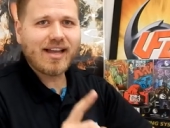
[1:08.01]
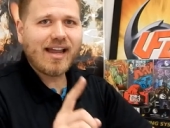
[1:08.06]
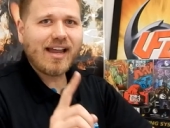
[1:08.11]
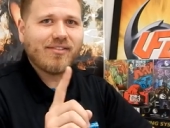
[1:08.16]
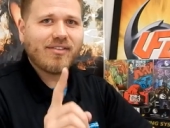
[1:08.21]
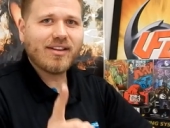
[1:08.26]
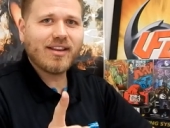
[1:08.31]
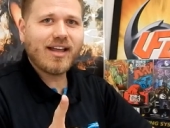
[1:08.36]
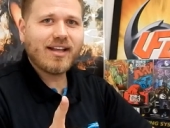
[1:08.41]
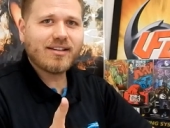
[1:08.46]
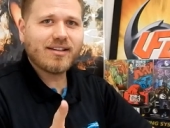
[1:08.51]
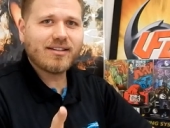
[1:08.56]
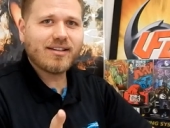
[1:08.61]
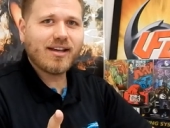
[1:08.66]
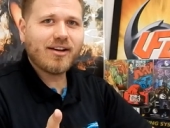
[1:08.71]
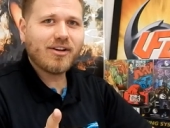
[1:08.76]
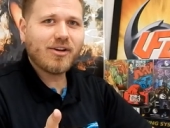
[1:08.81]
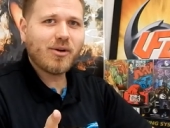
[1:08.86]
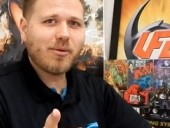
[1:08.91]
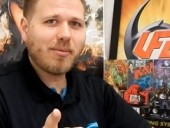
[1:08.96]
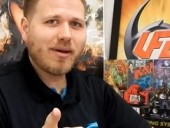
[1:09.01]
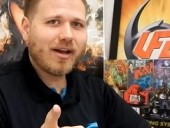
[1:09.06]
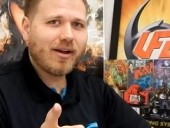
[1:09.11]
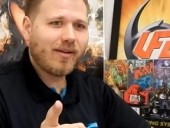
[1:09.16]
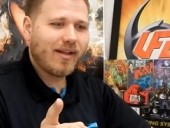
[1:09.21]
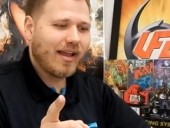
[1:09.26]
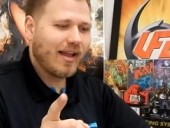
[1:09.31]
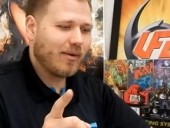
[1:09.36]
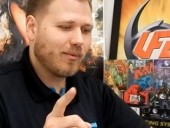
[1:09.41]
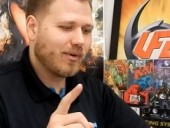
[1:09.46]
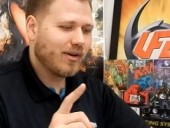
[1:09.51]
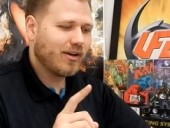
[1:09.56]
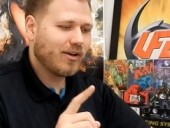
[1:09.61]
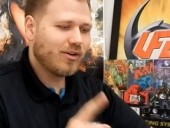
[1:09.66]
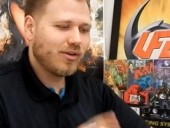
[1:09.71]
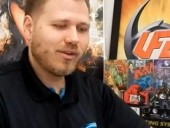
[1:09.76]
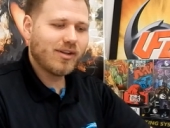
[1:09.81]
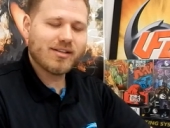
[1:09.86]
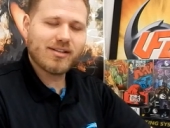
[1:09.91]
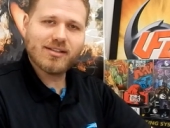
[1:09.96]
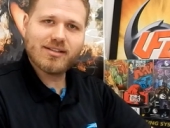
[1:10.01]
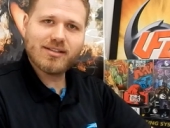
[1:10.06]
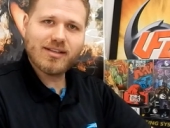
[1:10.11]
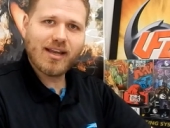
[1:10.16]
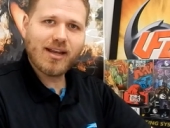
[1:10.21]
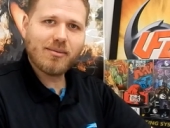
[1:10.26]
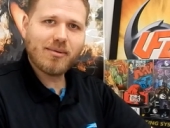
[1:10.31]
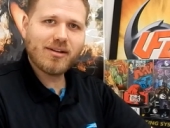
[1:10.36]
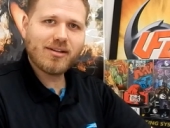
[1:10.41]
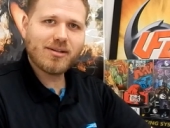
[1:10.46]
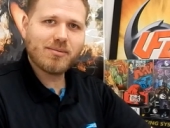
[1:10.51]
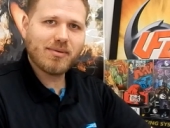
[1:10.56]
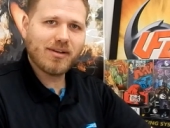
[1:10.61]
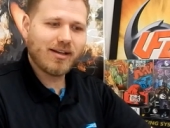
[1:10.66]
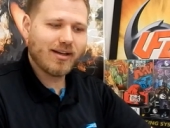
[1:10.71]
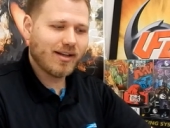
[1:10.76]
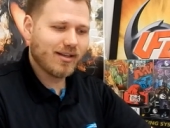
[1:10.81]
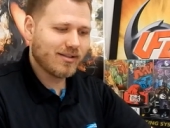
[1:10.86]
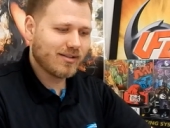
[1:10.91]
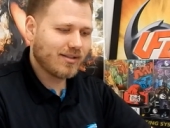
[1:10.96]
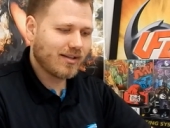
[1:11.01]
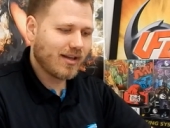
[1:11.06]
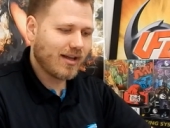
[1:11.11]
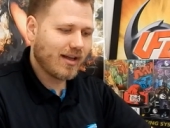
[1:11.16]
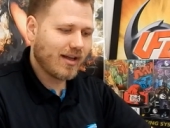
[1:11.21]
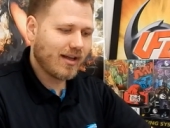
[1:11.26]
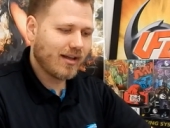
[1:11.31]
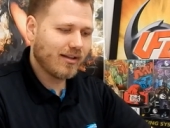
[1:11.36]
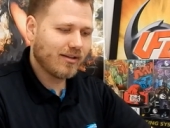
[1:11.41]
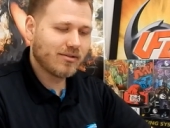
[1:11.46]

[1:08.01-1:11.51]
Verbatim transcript: I have a lot to tell you about, and we're gonna do this in segments because uh,